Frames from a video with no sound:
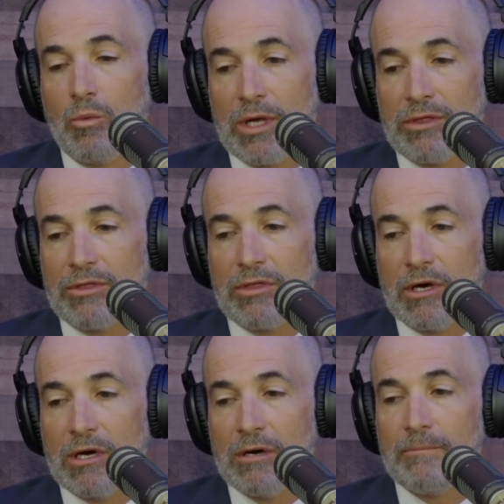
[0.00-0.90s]
with
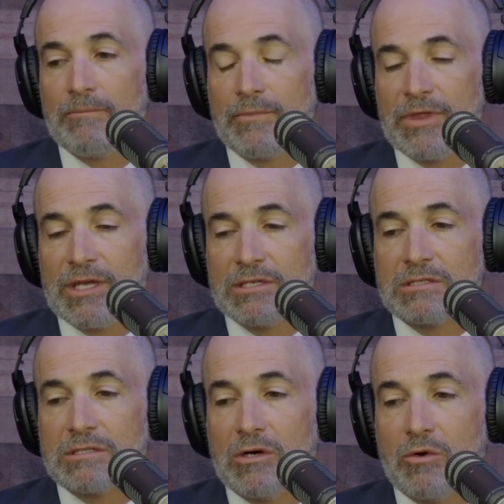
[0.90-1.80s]

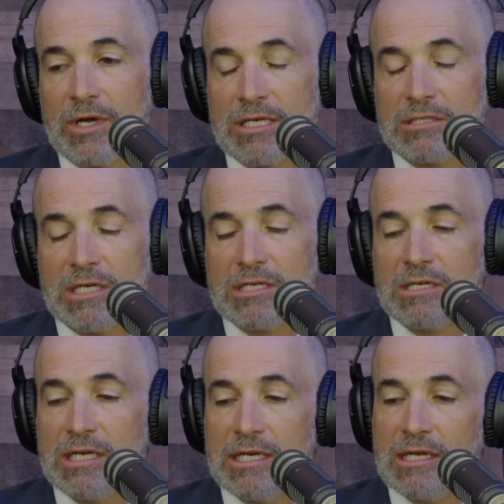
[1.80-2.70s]
this
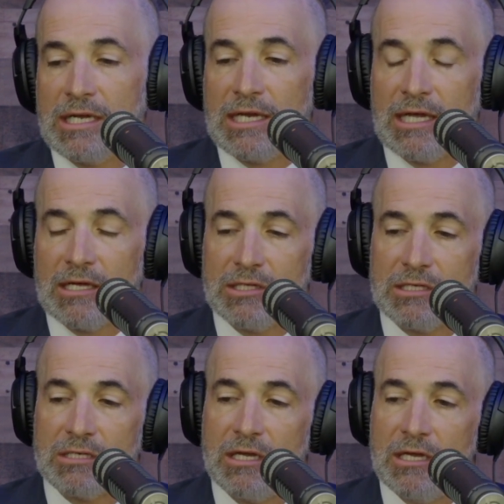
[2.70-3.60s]
organization in
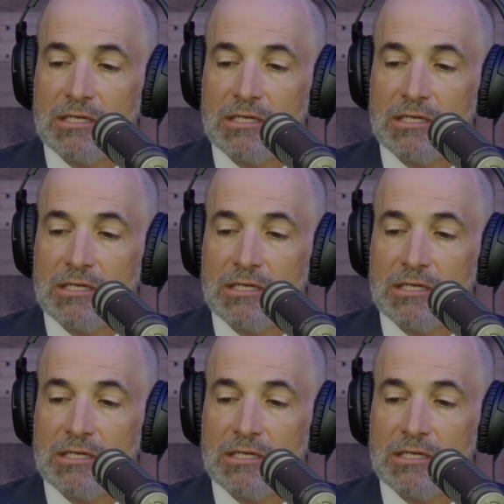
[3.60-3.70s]
England.